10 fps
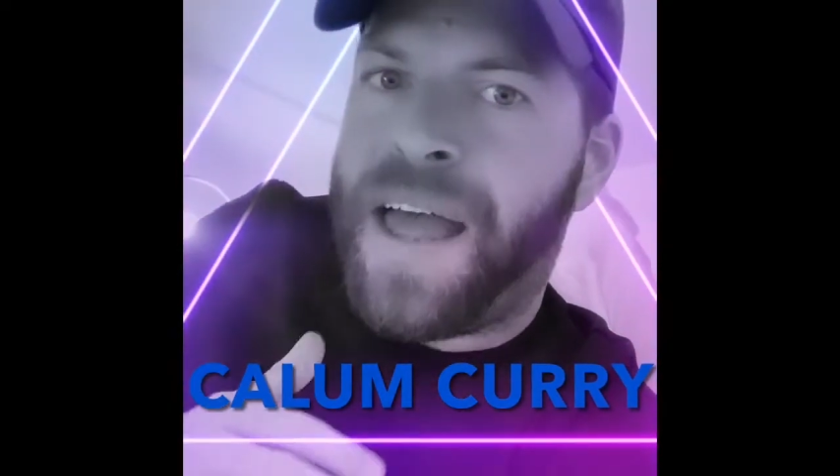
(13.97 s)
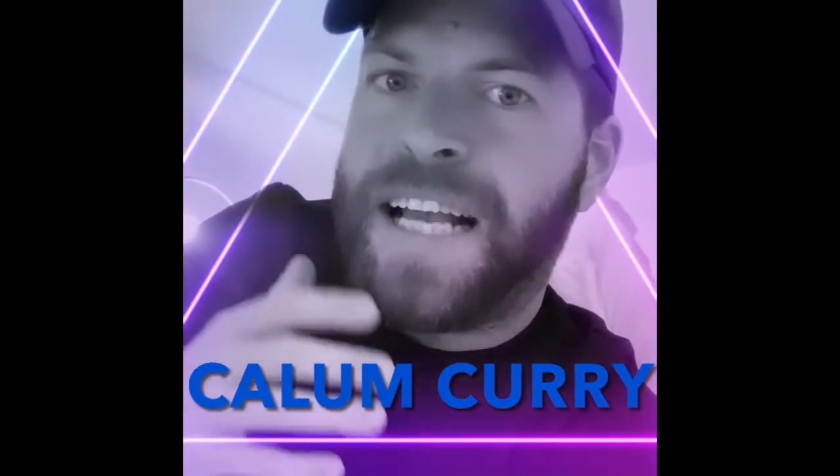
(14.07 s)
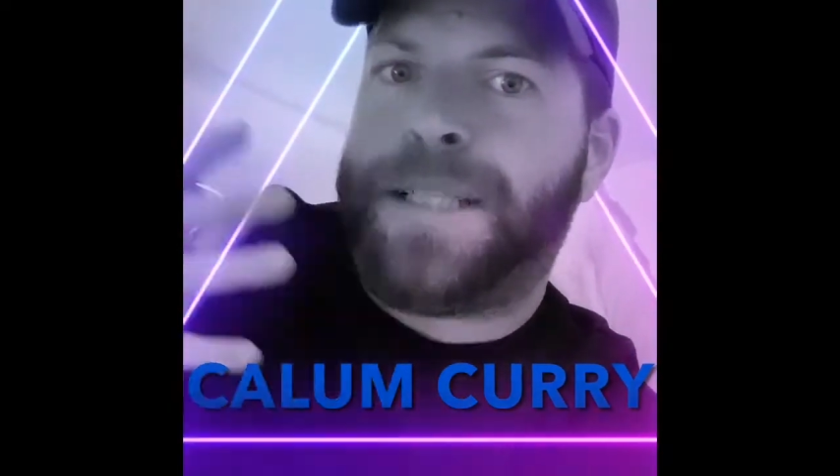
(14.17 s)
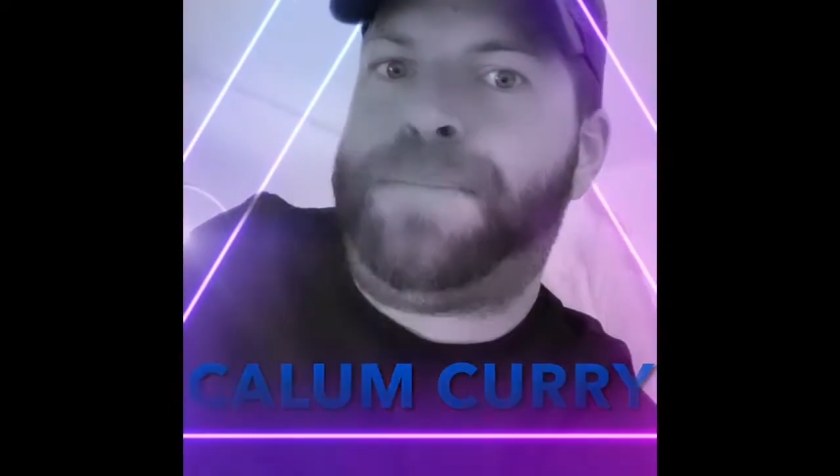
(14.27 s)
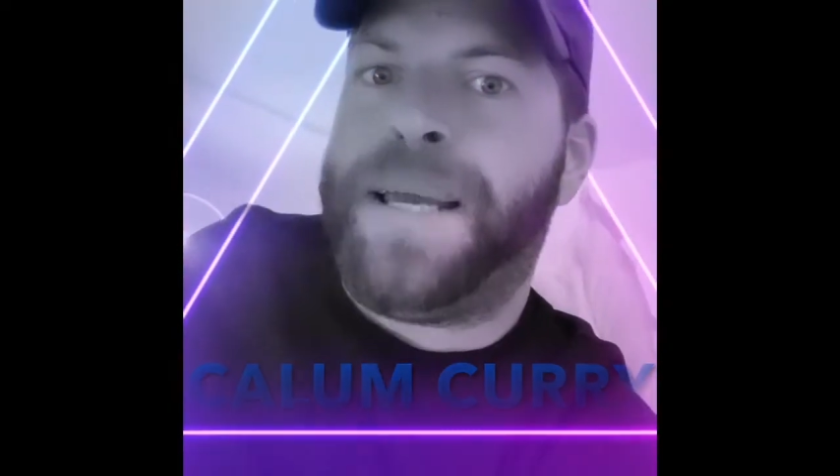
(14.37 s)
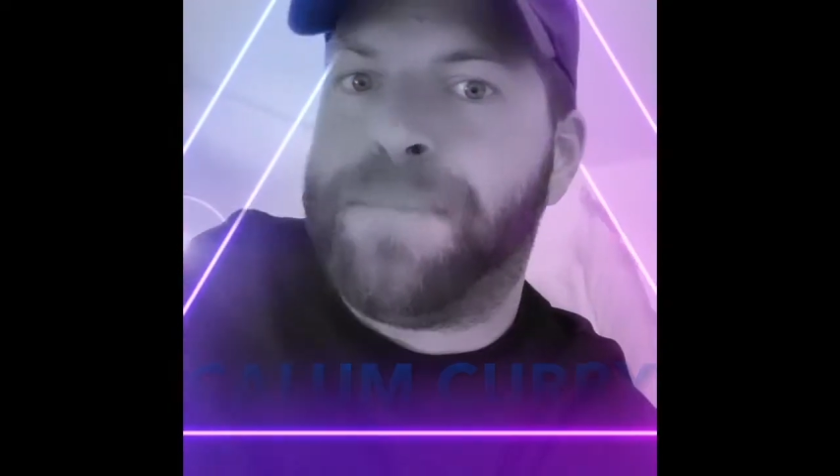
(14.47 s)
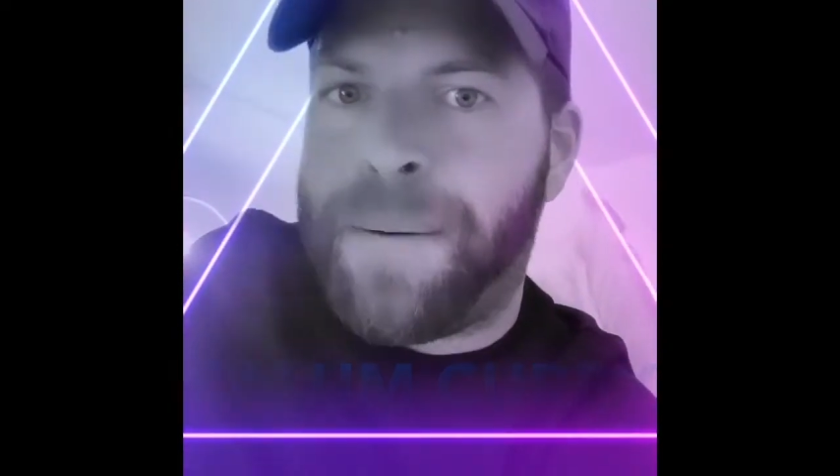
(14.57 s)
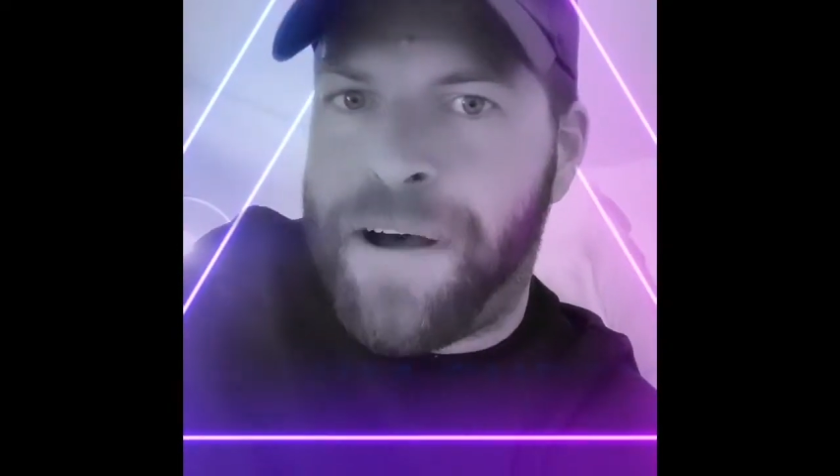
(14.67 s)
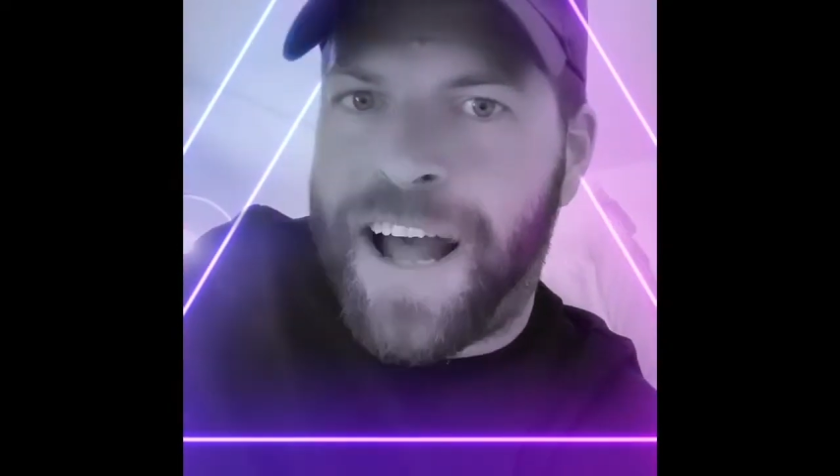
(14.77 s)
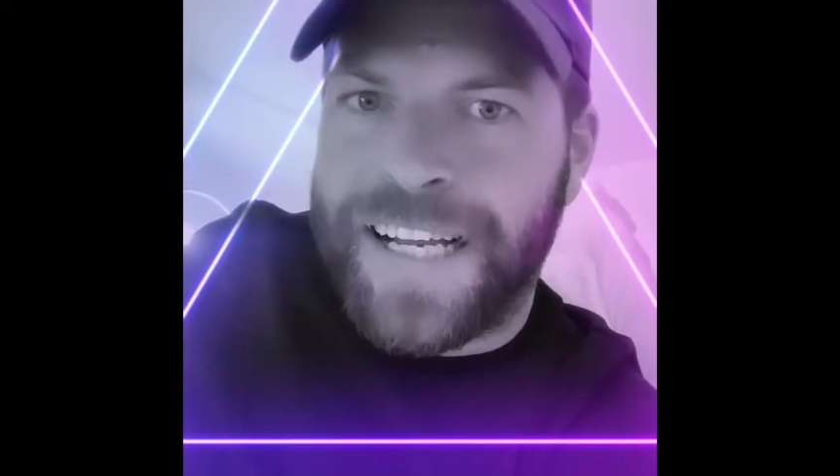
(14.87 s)
I speak my
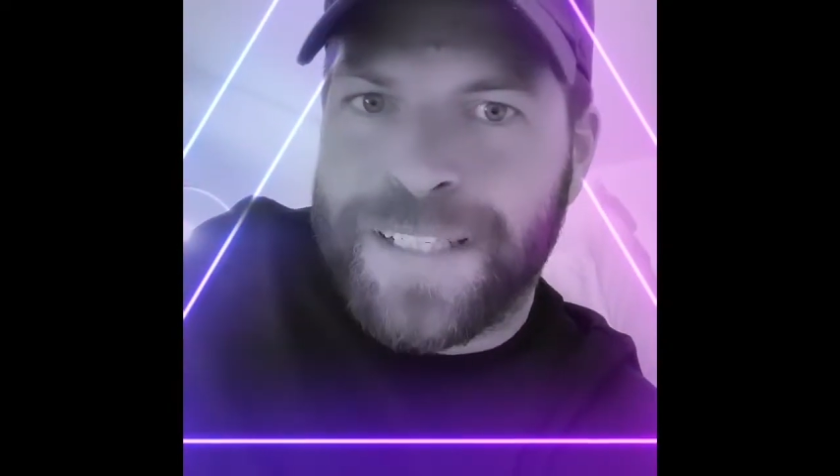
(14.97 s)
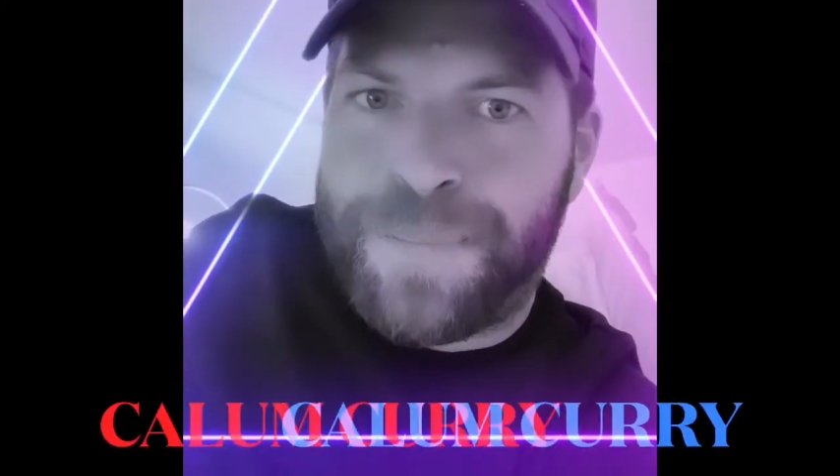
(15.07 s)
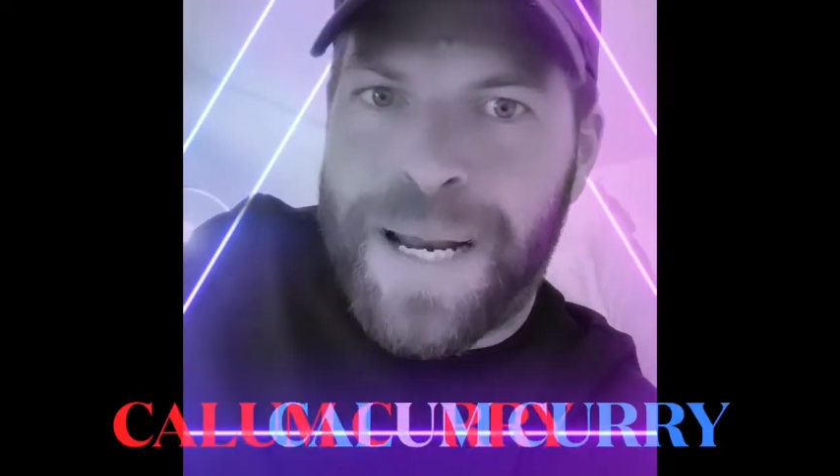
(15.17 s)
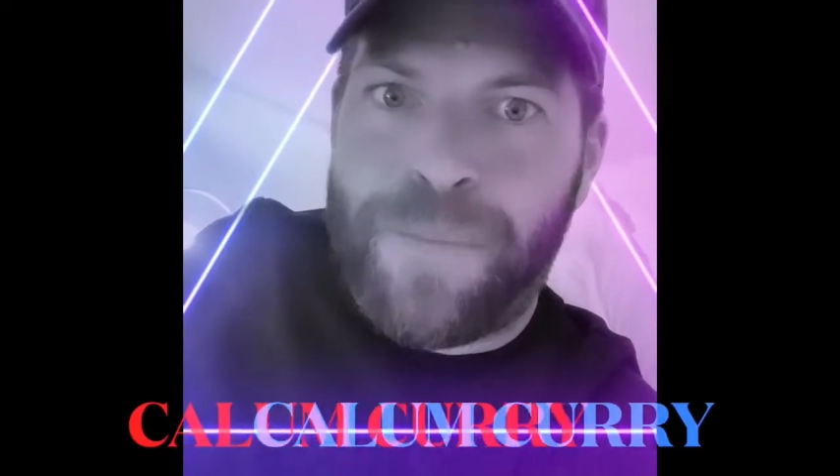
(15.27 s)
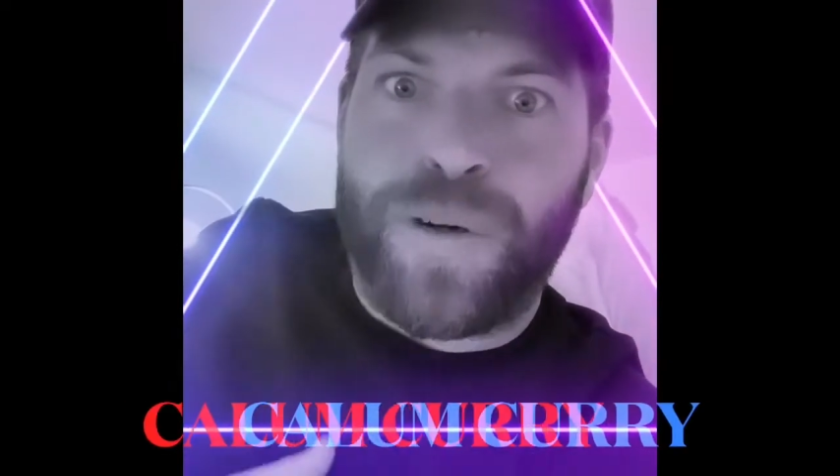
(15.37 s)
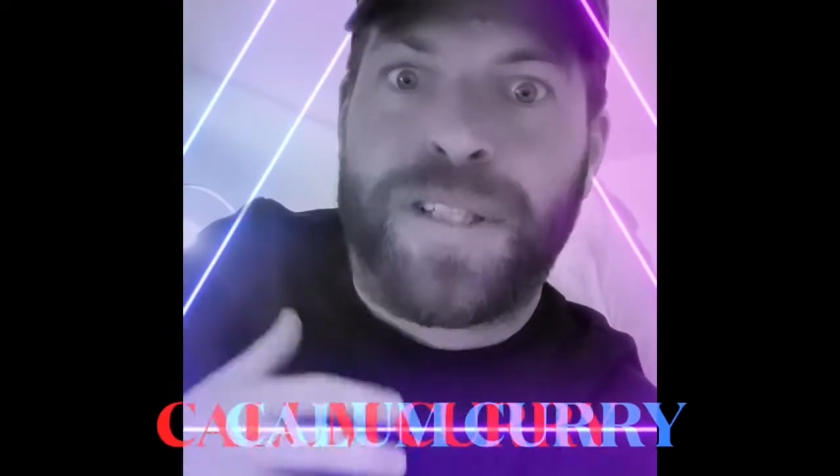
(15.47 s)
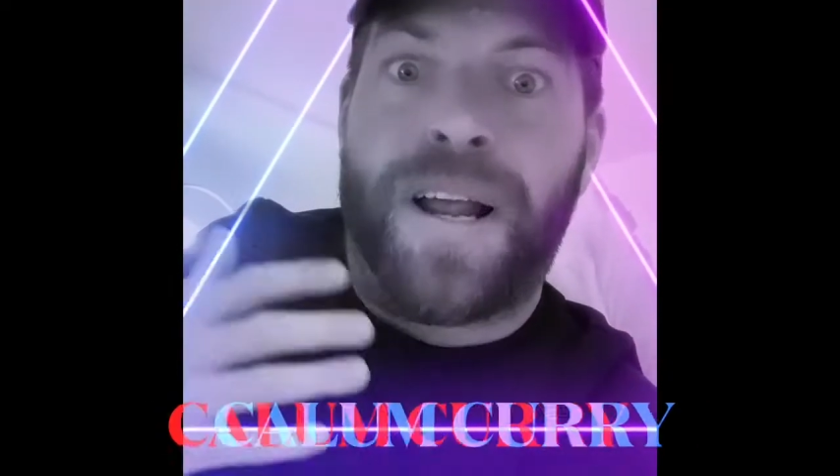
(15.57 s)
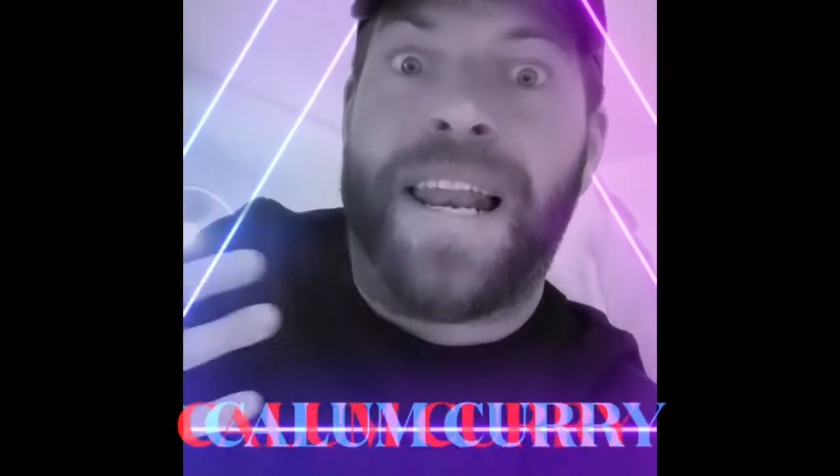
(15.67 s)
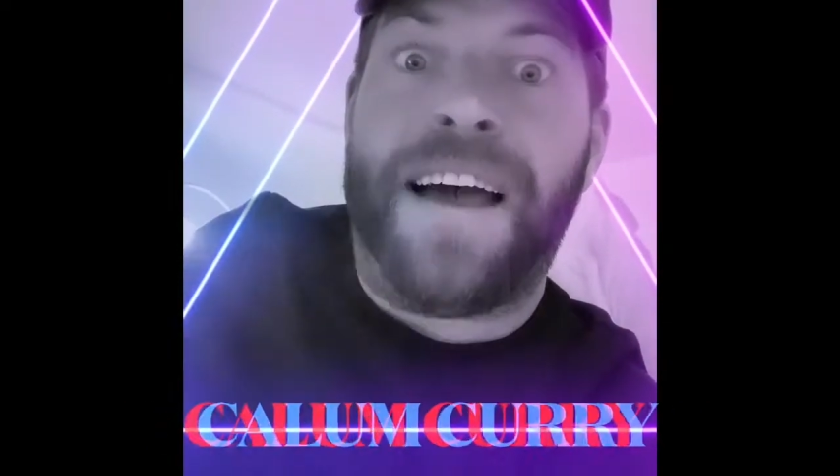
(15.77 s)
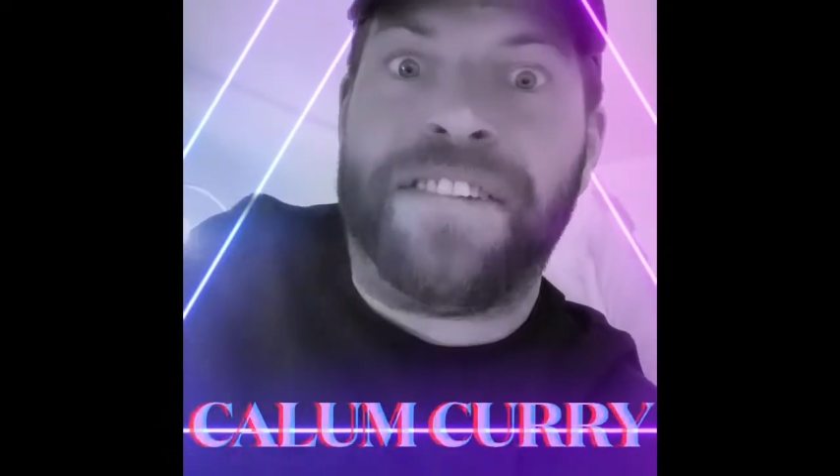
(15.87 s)
mind, but I'm also
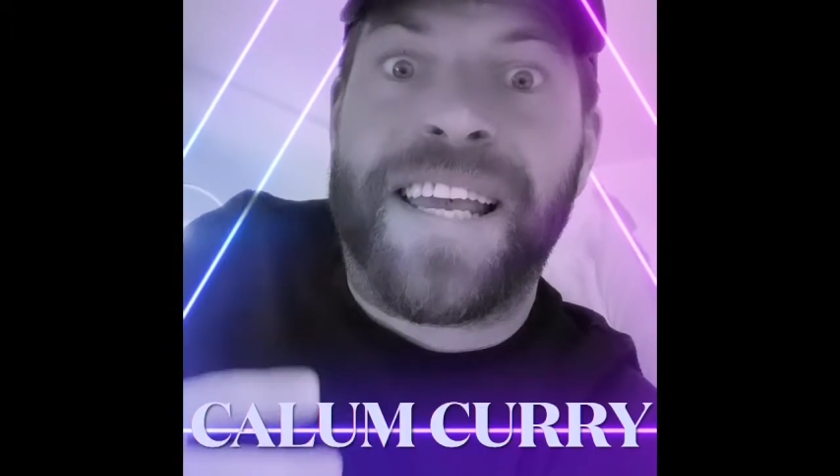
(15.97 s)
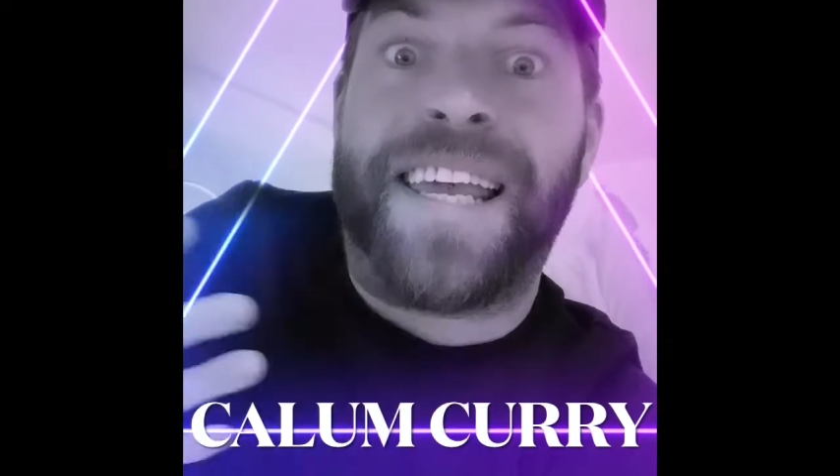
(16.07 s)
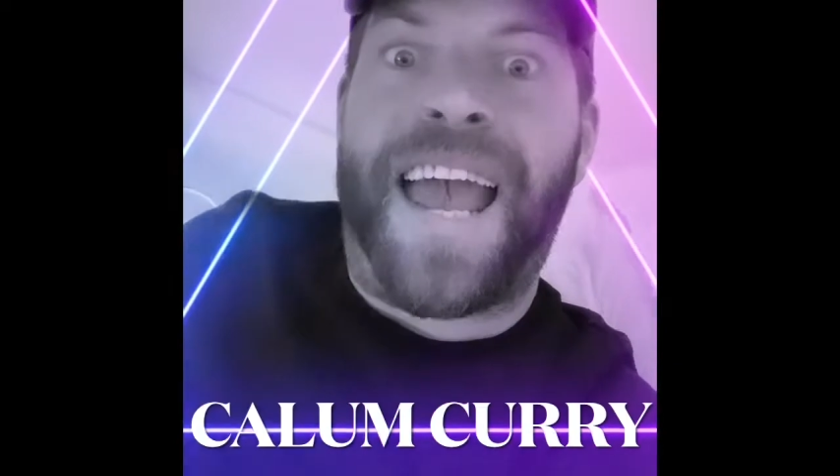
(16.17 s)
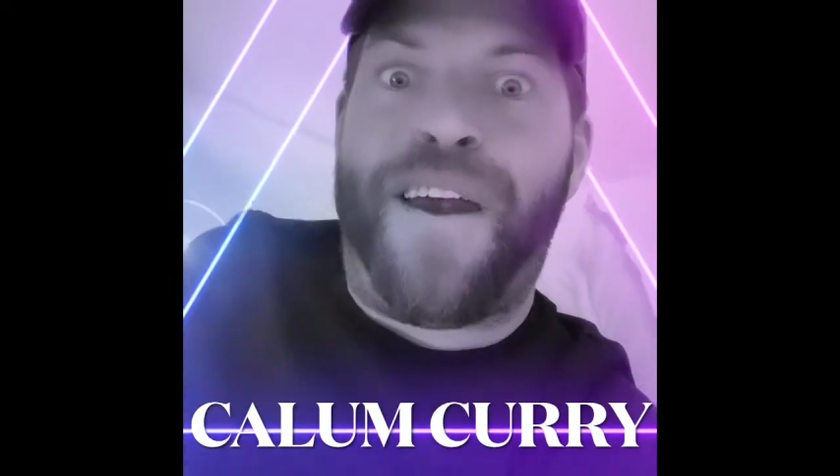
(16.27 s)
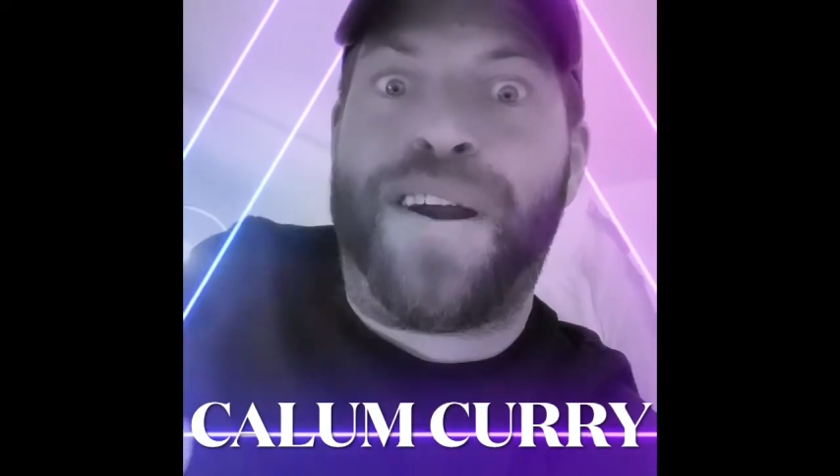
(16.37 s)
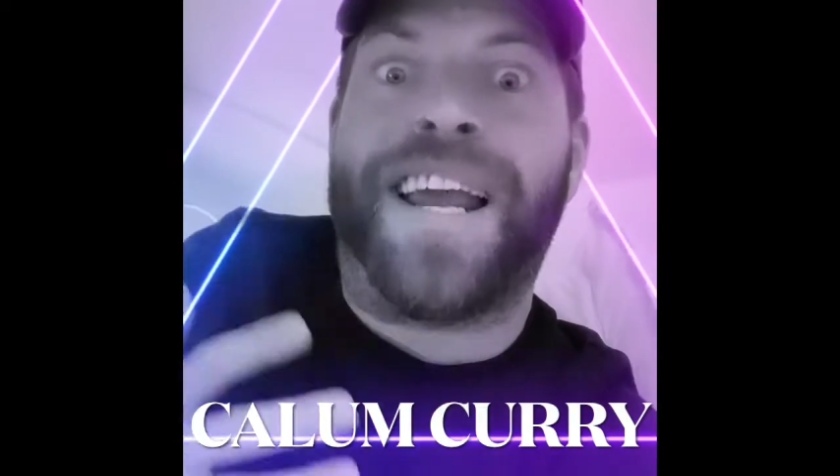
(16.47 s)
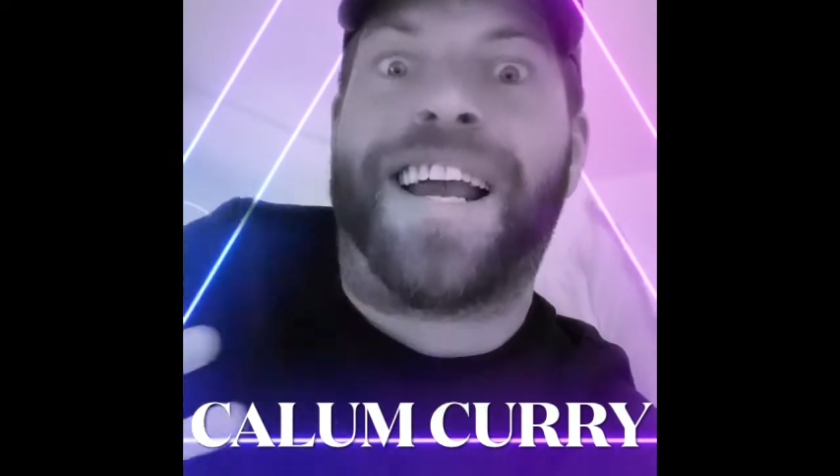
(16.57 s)
loving, caring,